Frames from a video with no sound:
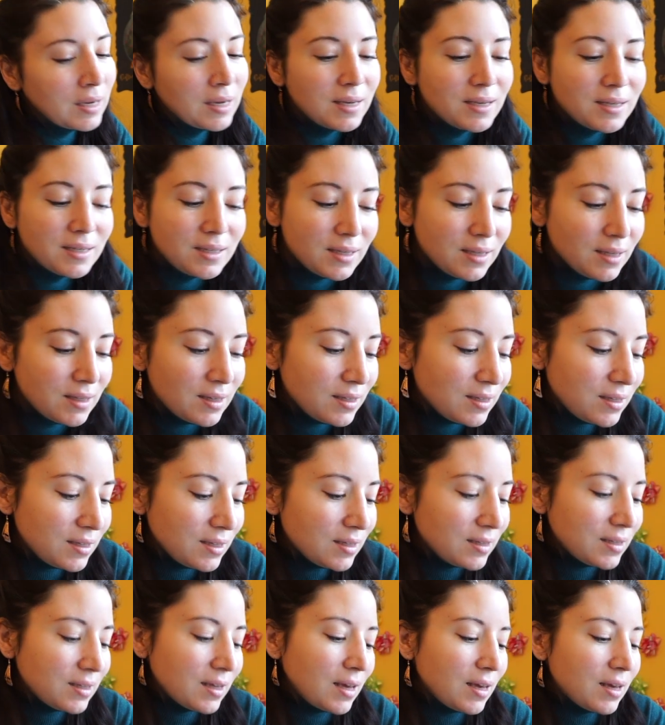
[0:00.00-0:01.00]
See, this
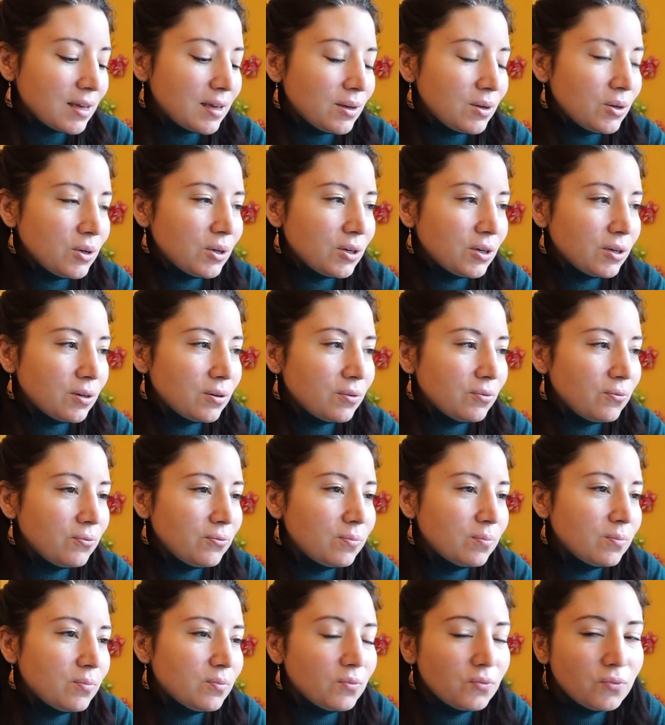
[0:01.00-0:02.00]
is like her
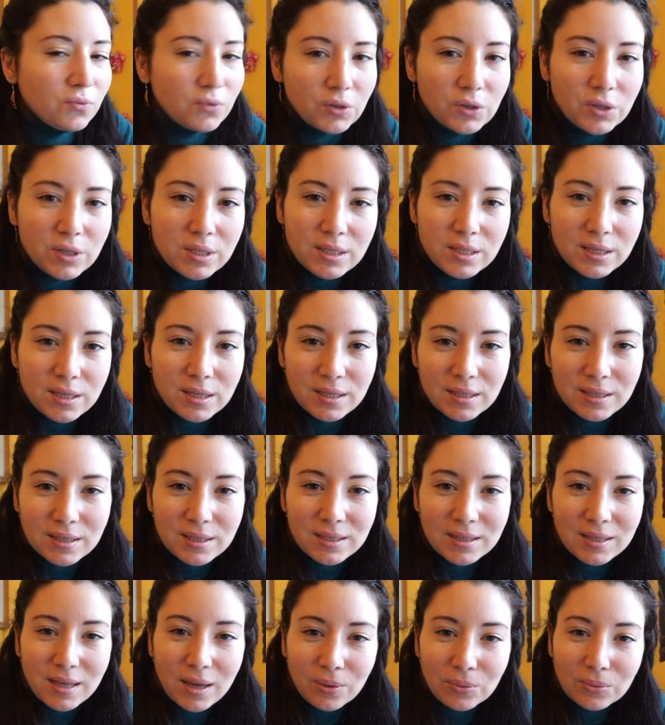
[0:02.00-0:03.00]
verses
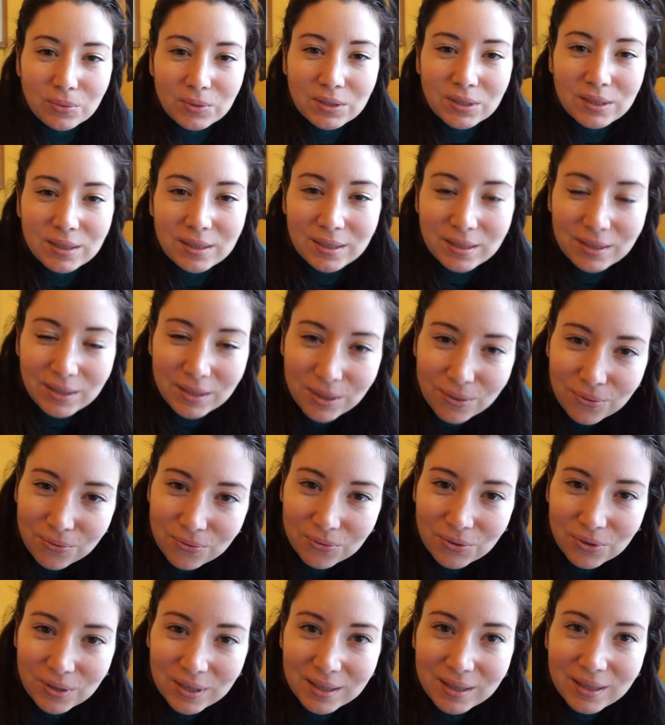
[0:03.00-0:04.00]
sound
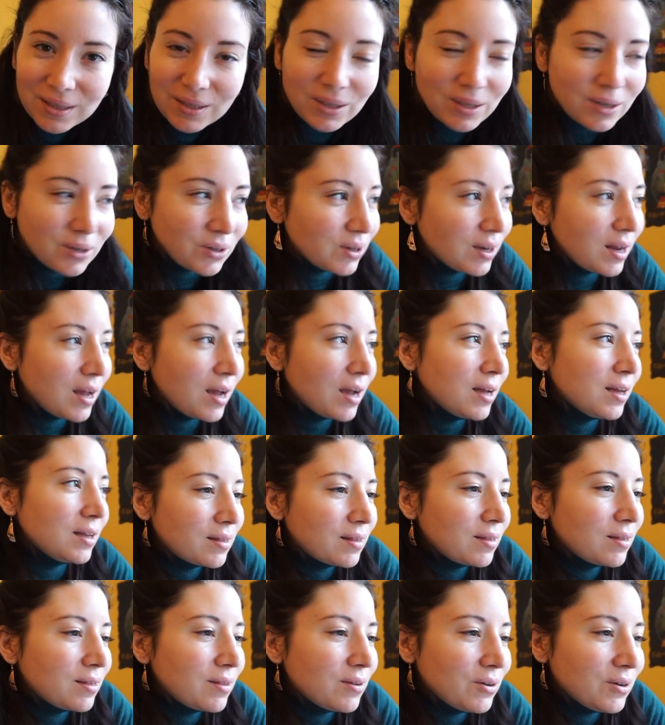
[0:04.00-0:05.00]
different. They're
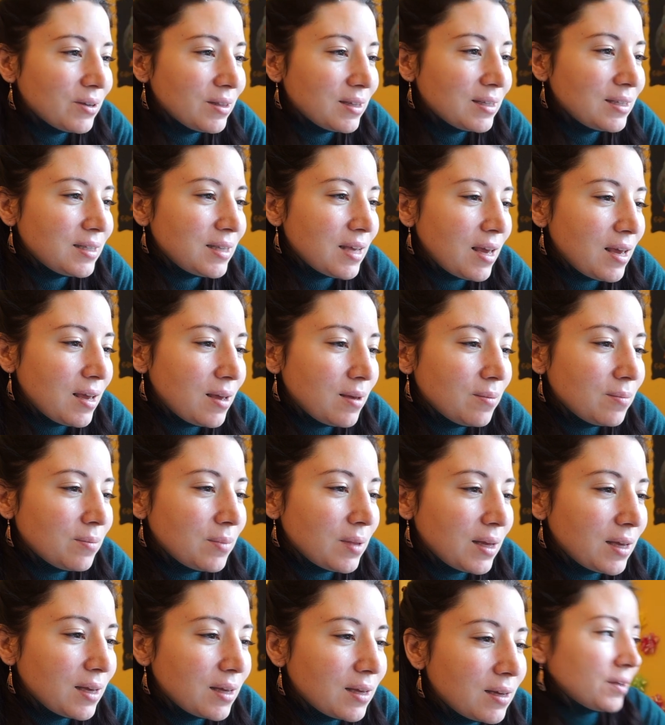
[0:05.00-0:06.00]
in the same
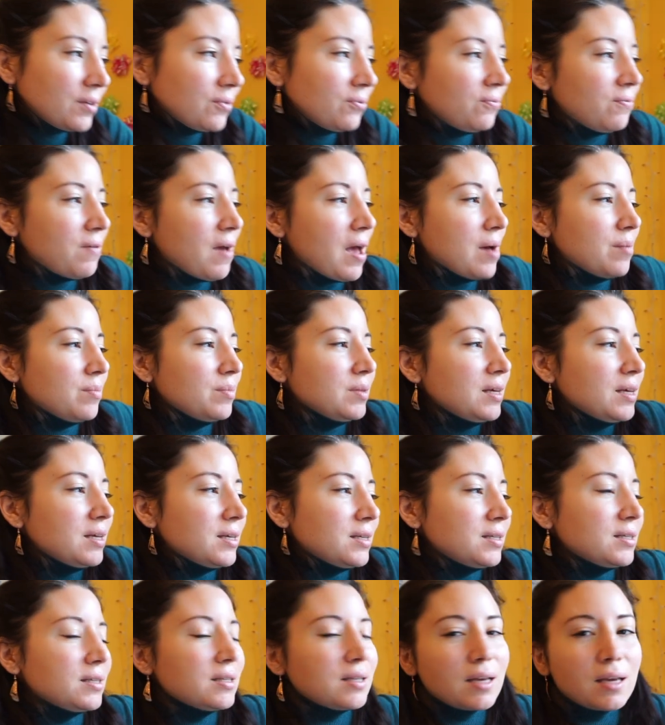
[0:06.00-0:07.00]
like family
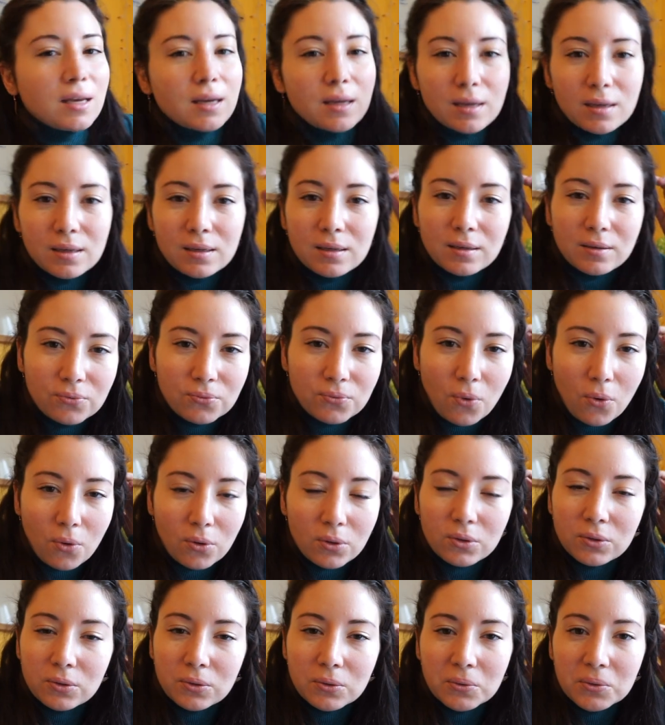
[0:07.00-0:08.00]
as like
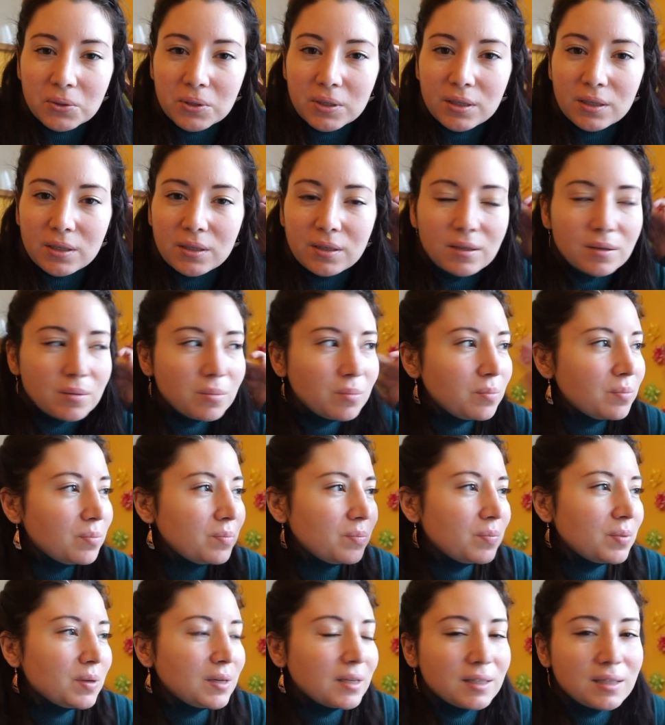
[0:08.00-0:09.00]
folklore,
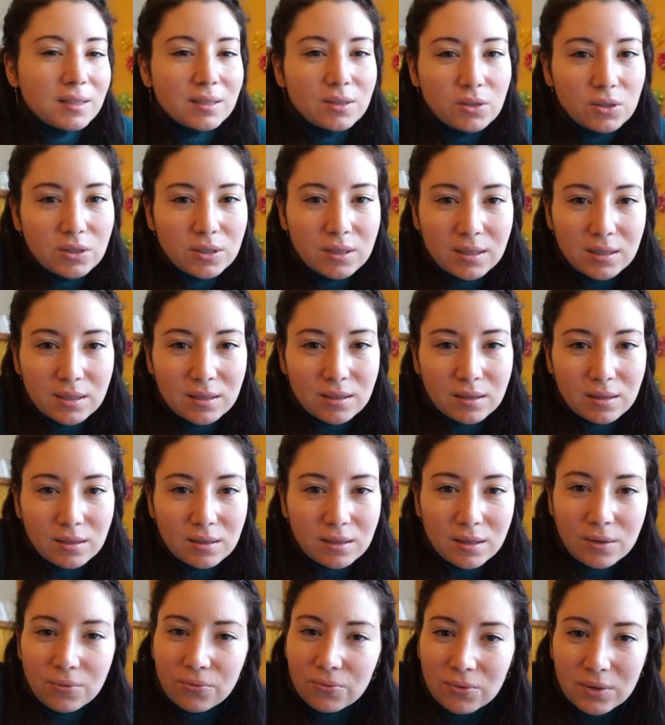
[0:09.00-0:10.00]
but it's just
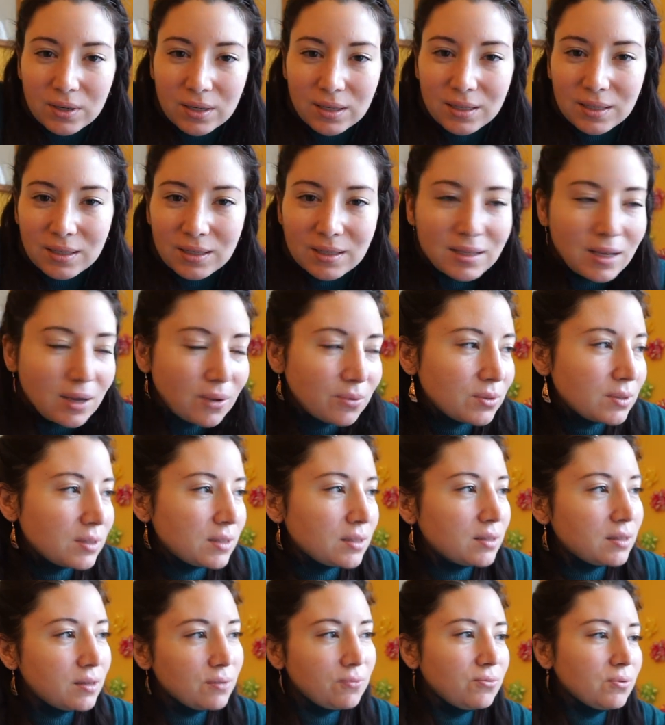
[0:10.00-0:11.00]
different. It sounds
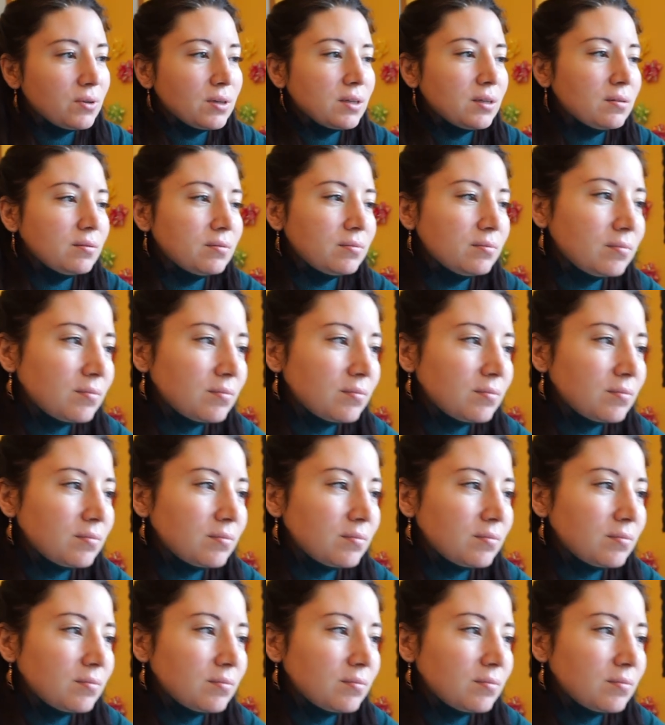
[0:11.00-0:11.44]
different.